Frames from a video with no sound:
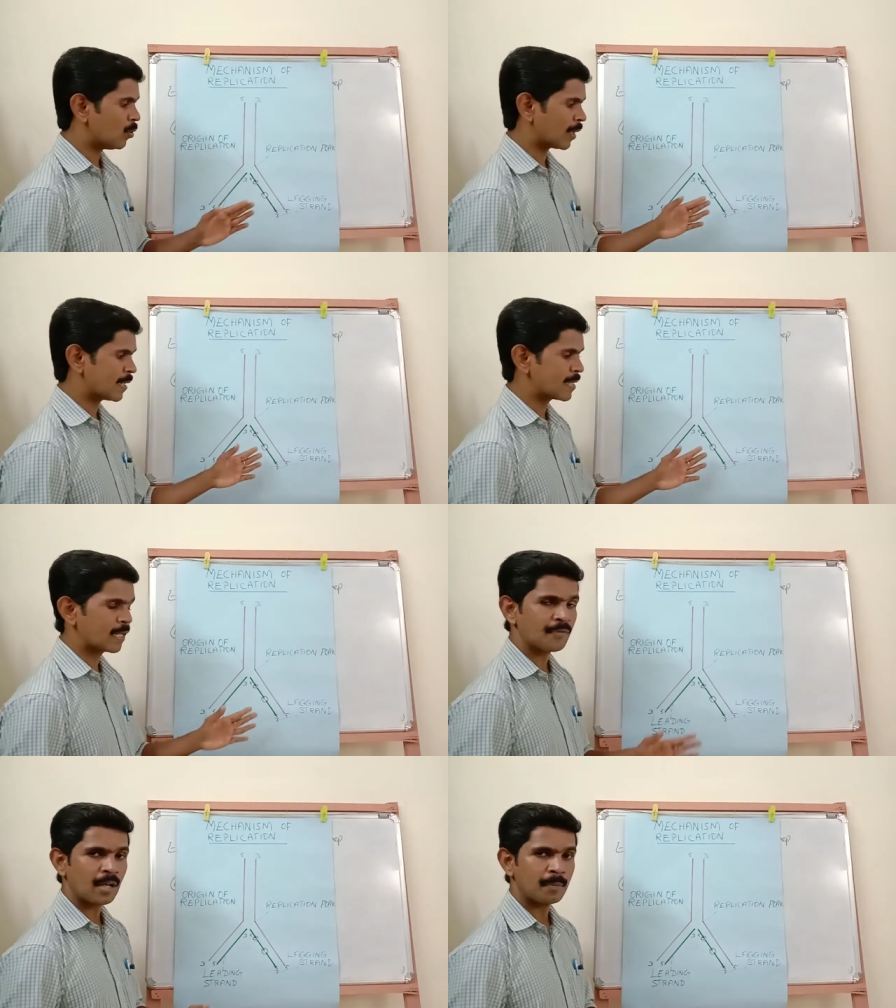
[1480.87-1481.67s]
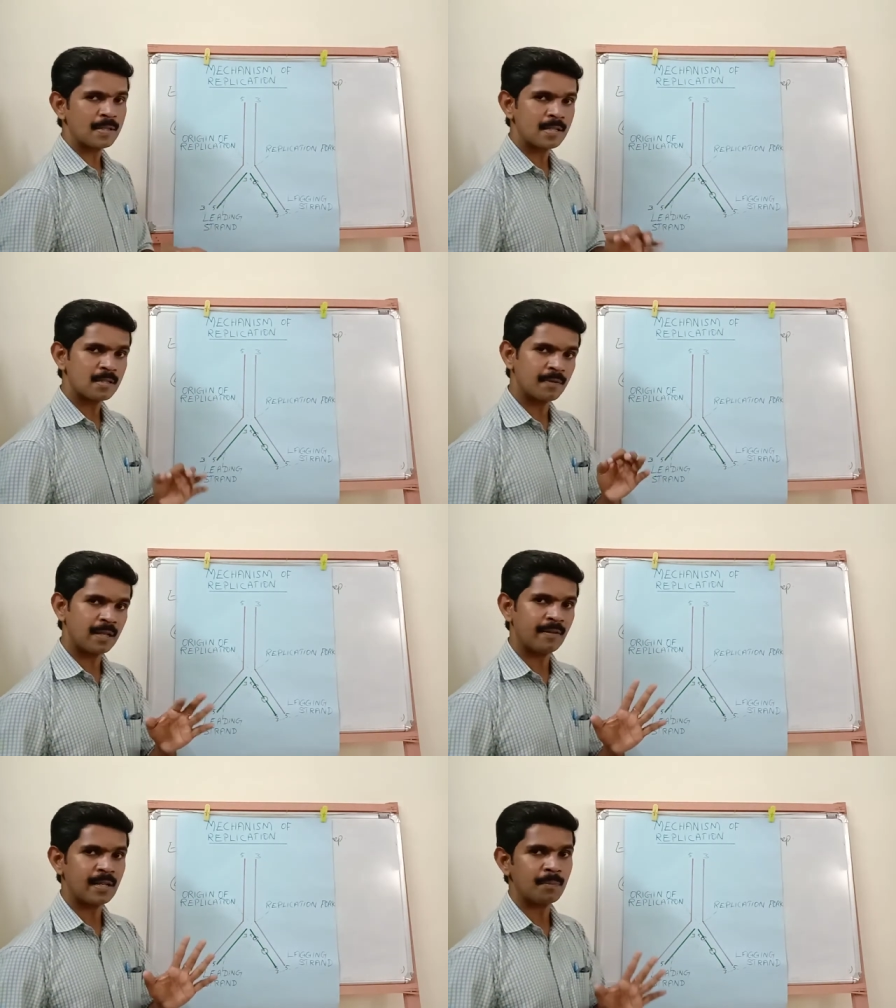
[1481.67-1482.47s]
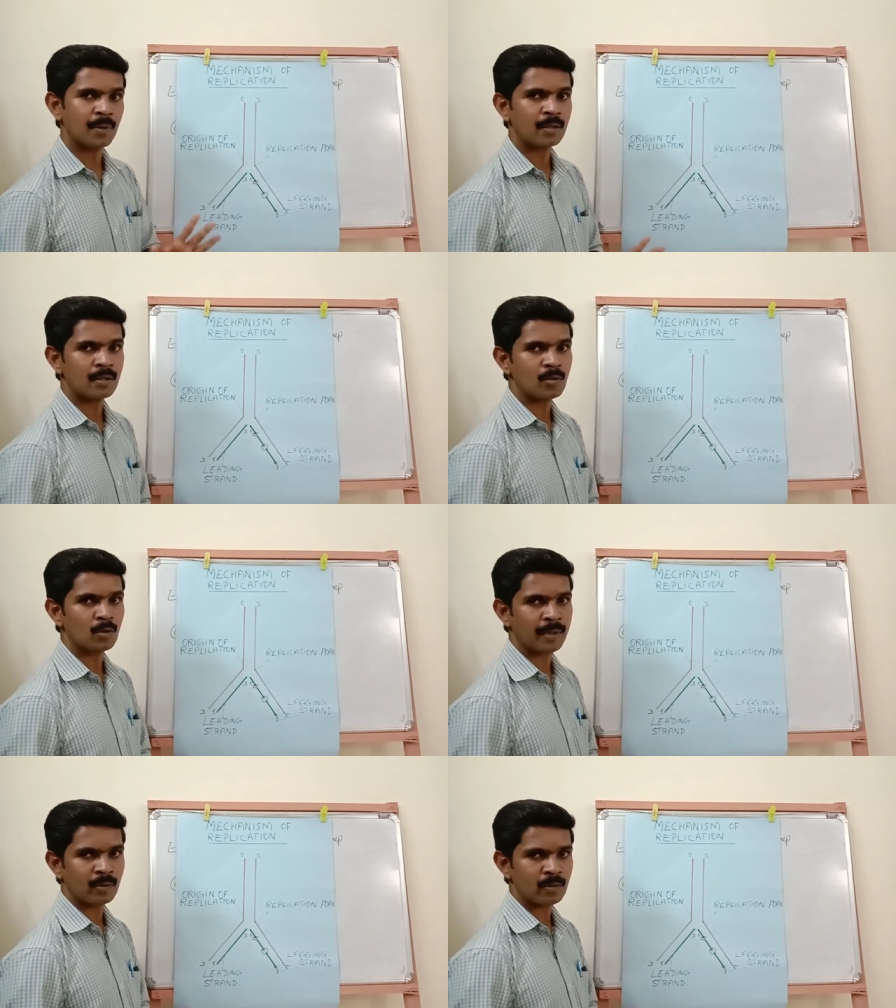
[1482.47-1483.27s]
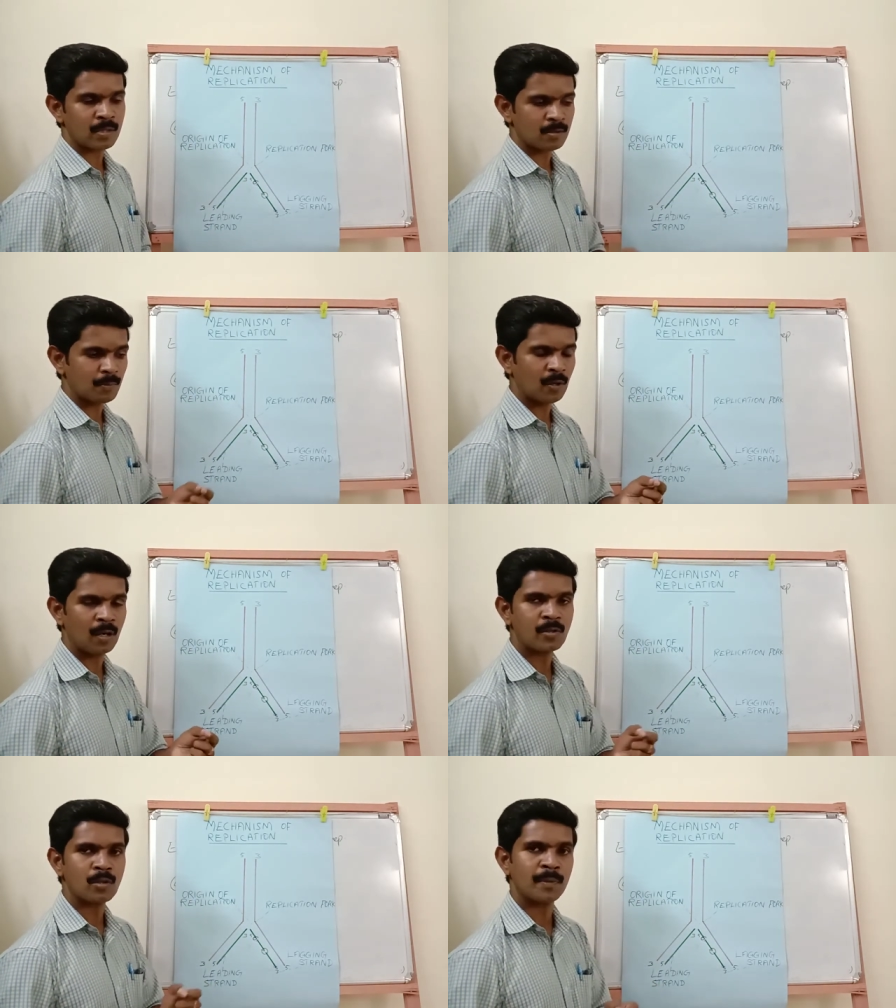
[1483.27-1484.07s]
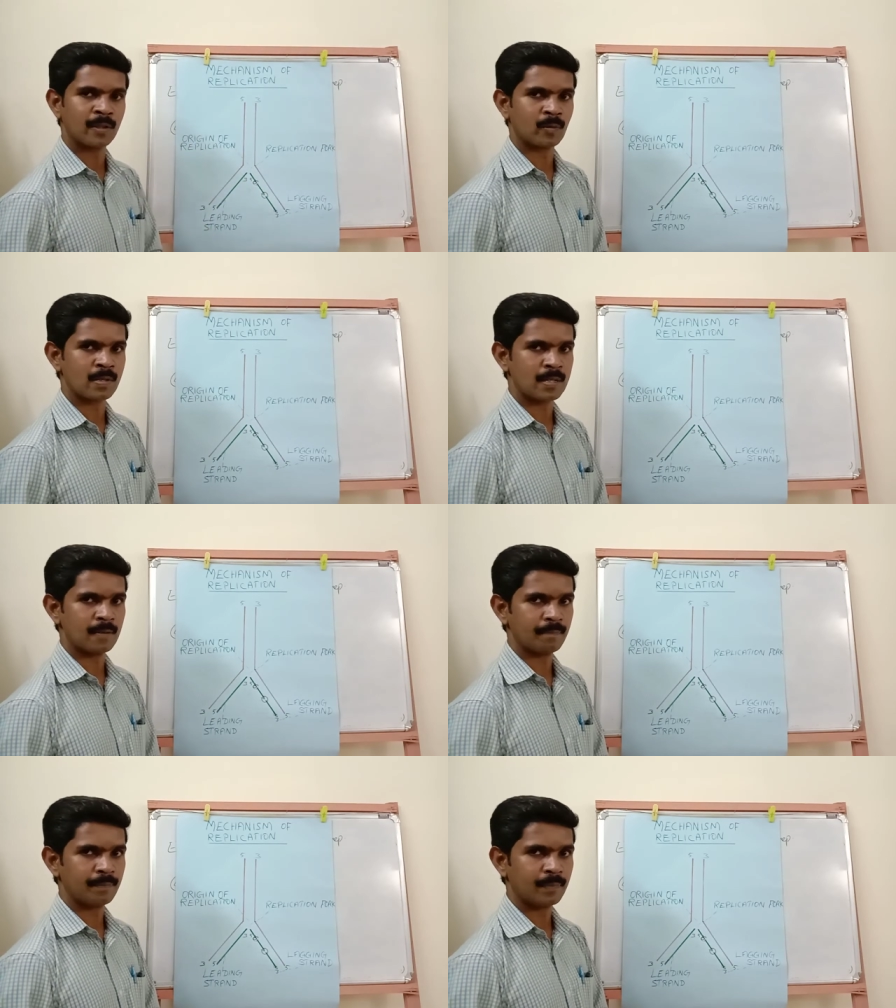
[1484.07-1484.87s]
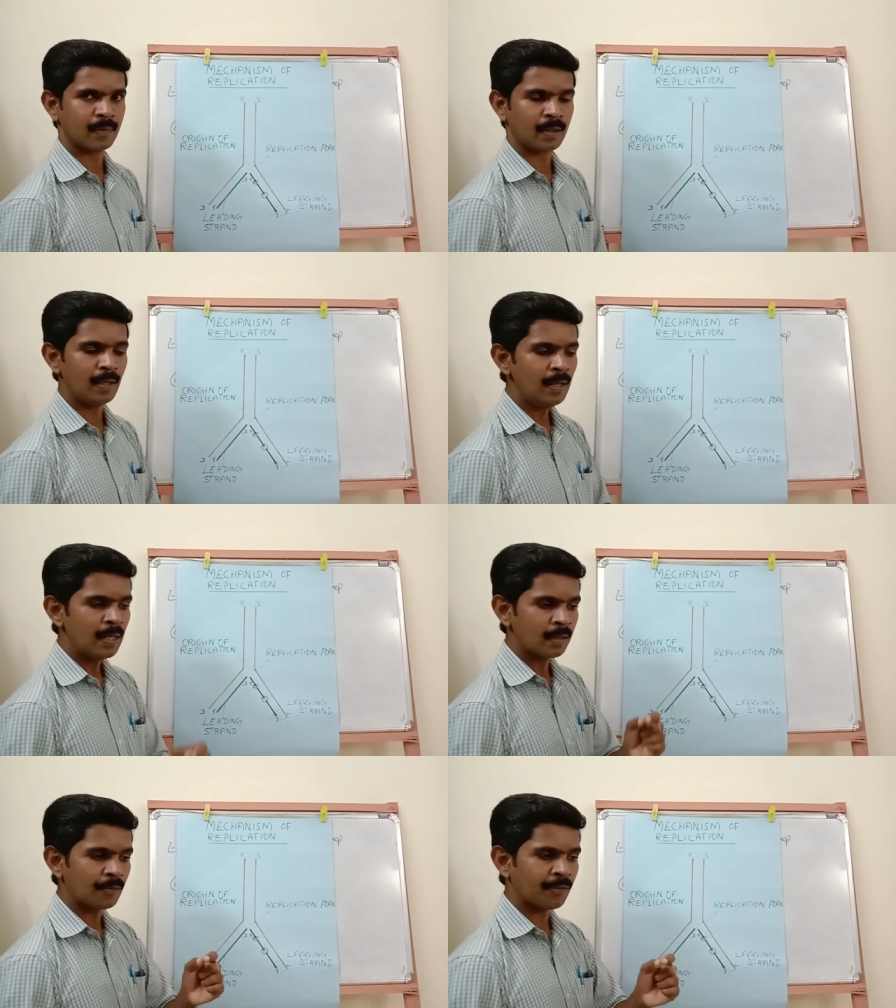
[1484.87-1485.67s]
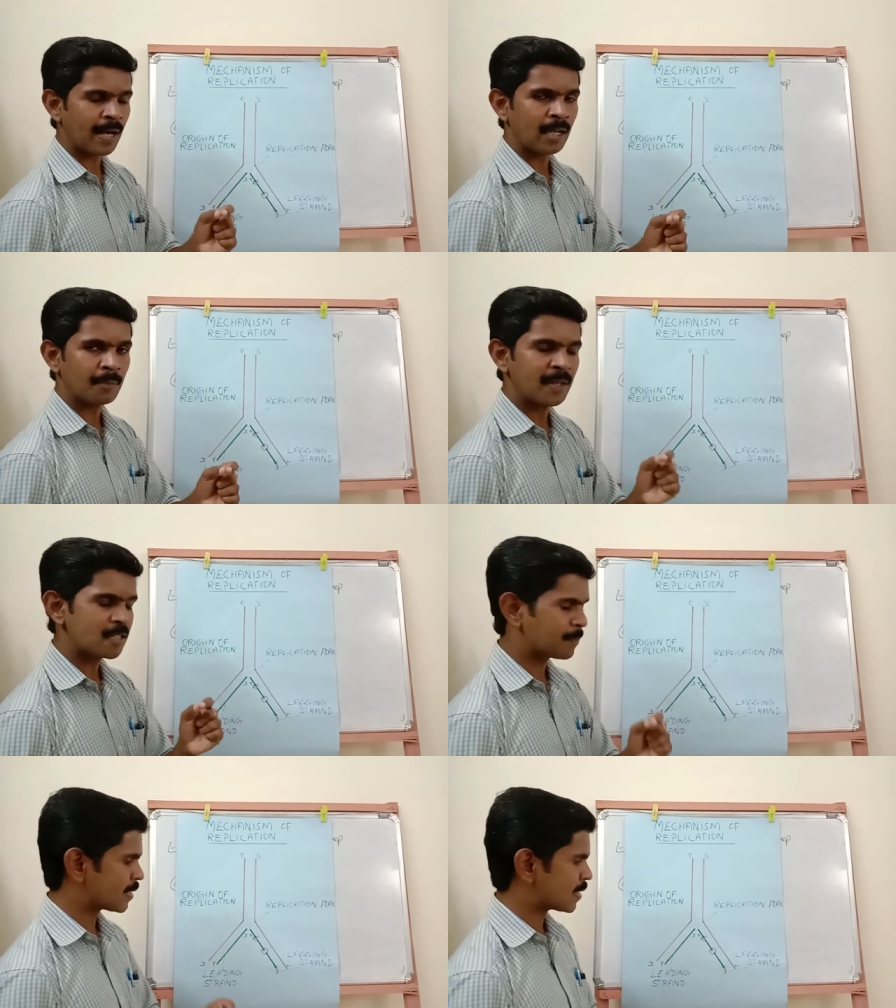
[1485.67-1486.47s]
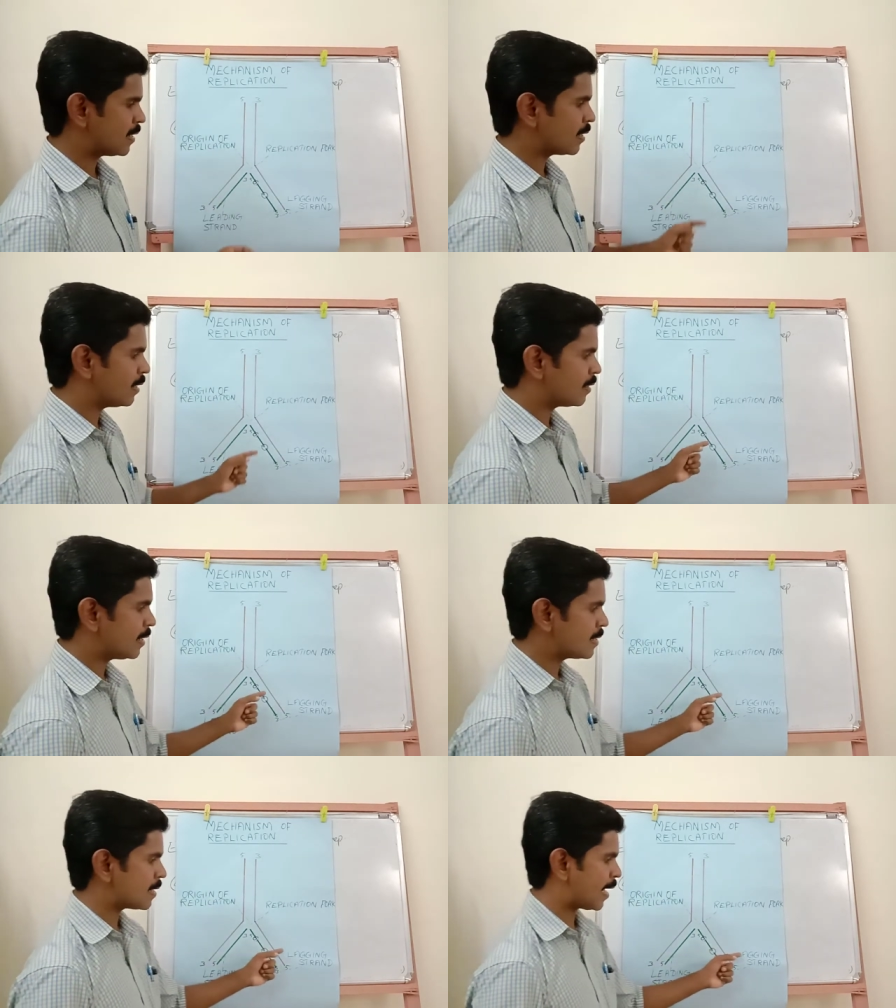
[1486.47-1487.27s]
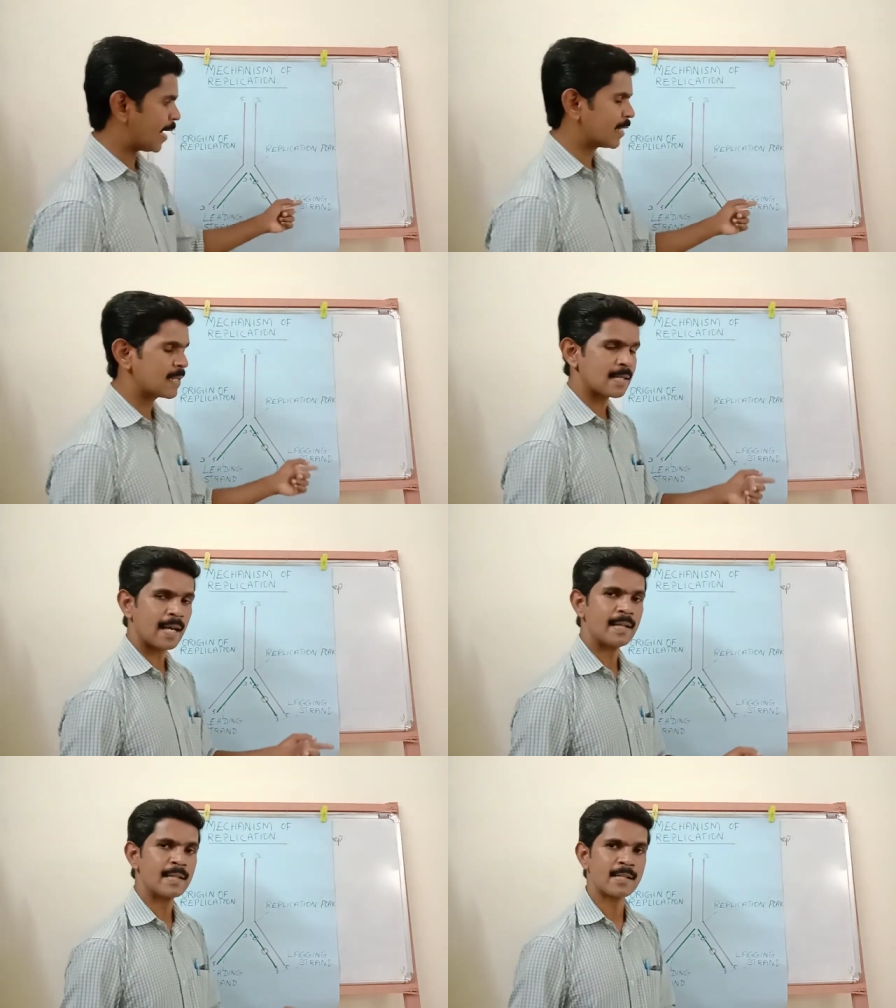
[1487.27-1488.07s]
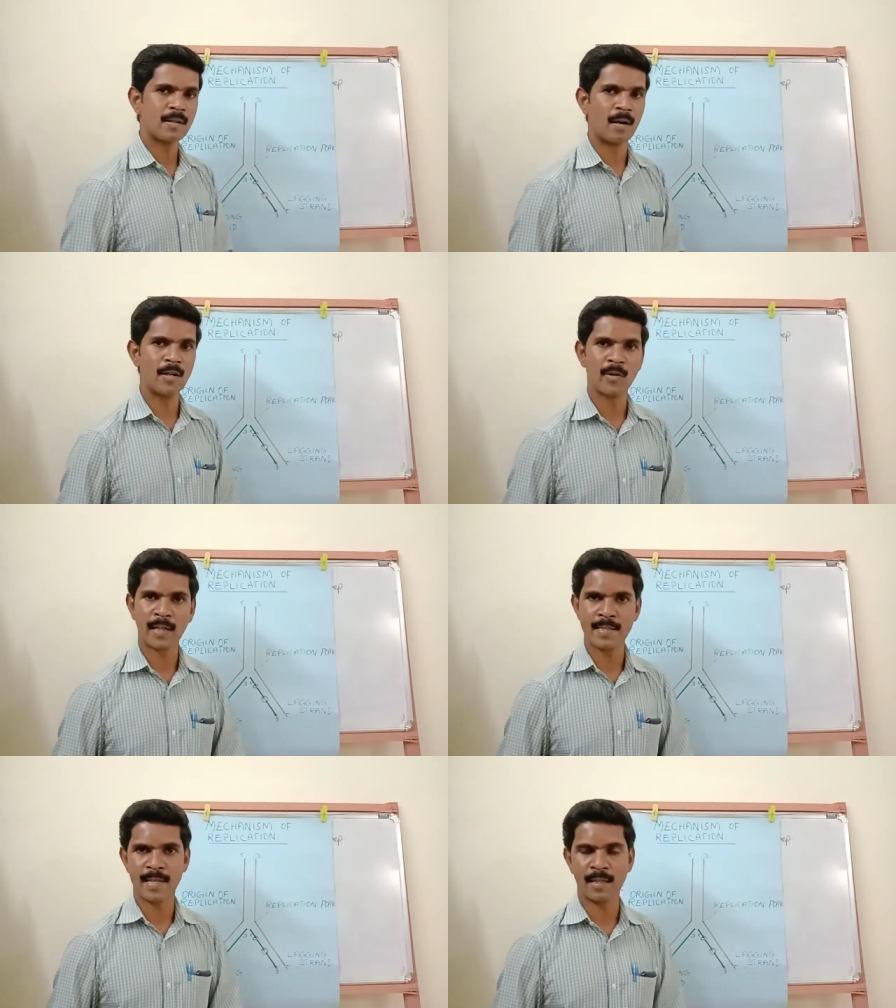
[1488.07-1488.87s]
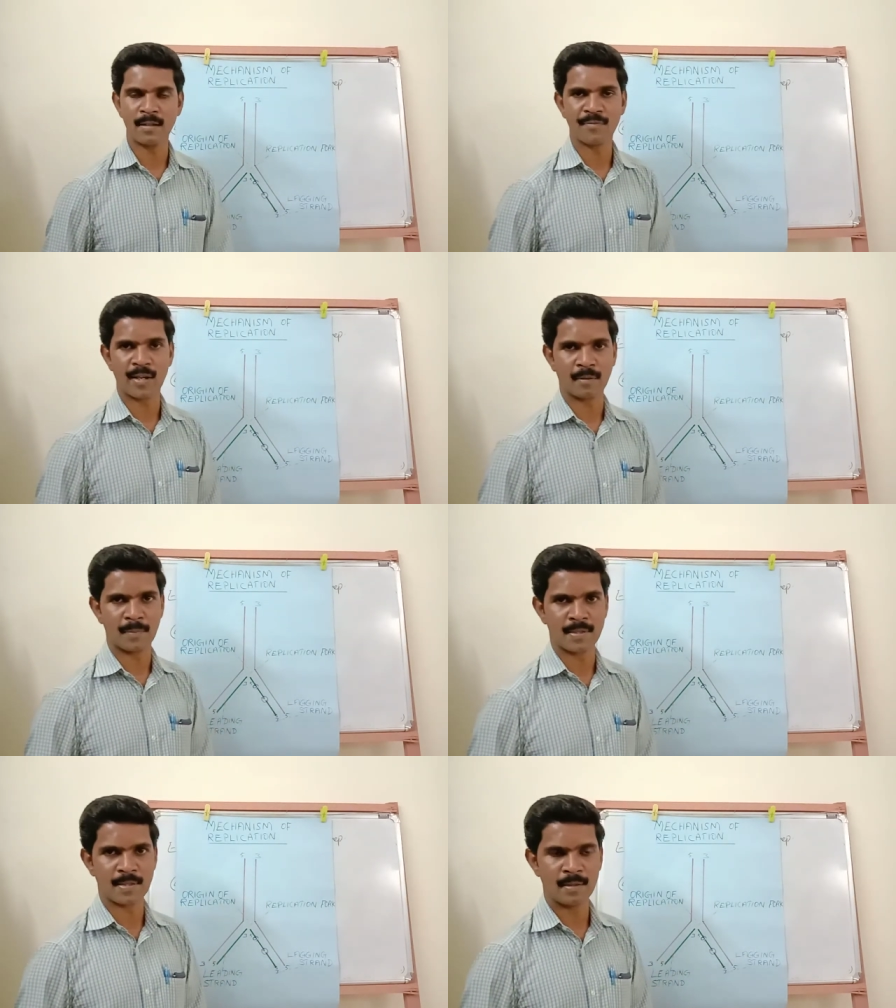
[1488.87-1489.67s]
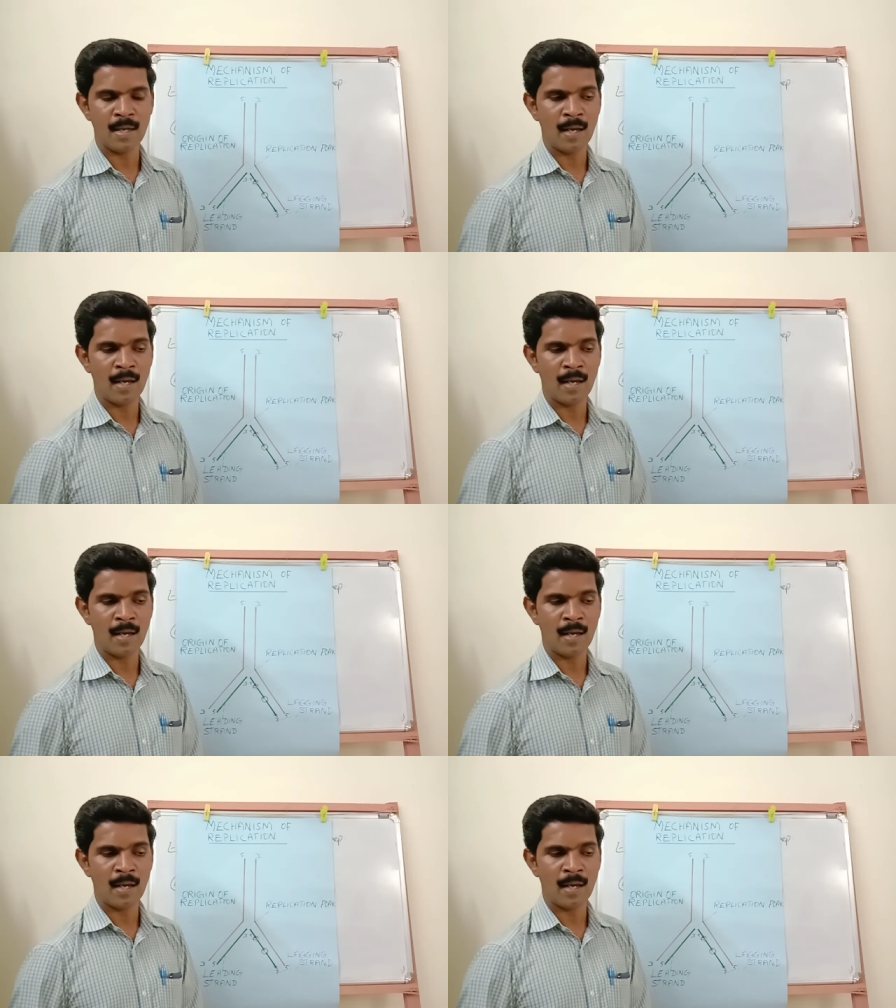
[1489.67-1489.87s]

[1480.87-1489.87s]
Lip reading: Okazaki fragments is very important. 2-mark question, small 2-mark question. Okay, the fragments present in this lagging strand is called Okazaki fragments.